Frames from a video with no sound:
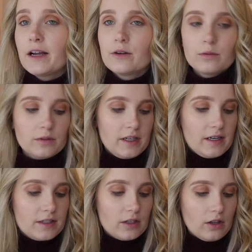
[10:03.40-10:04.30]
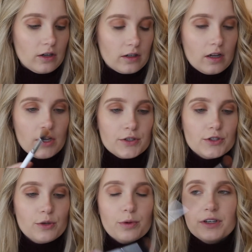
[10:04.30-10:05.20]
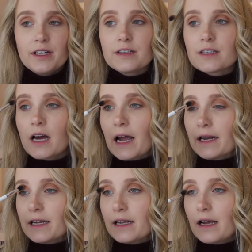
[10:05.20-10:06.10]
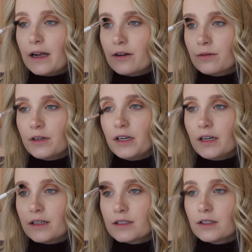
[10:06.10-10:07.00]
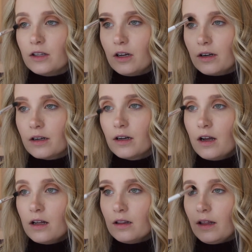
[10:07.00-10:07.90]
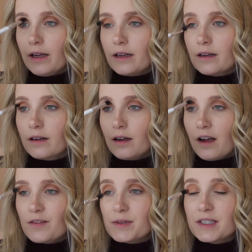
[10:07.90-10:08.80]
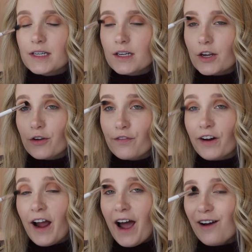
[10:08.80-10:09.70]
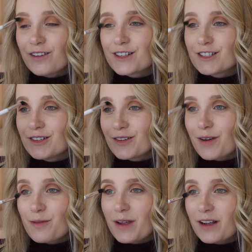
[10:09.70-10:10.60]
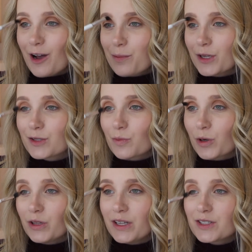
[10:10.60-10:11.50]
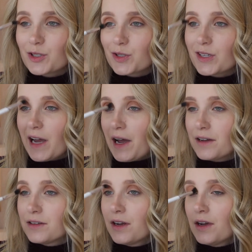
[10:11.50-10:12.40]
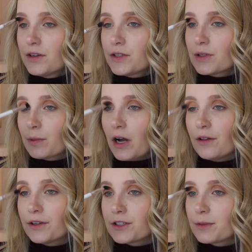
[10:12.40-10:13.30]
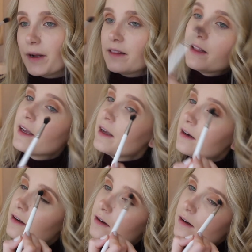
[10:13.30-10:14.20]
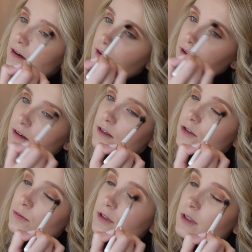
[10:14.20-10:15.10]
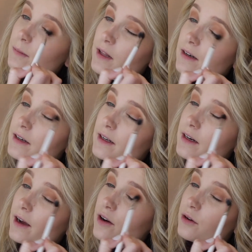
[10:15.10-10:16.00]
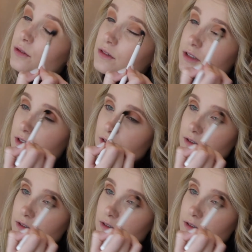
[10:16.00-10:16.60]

I don't need it to look super neat and tidy. I don't need it to look like I've been sitting here for hours doing my makeup. It's more or less just to add some color to my lid. Just really blending it out.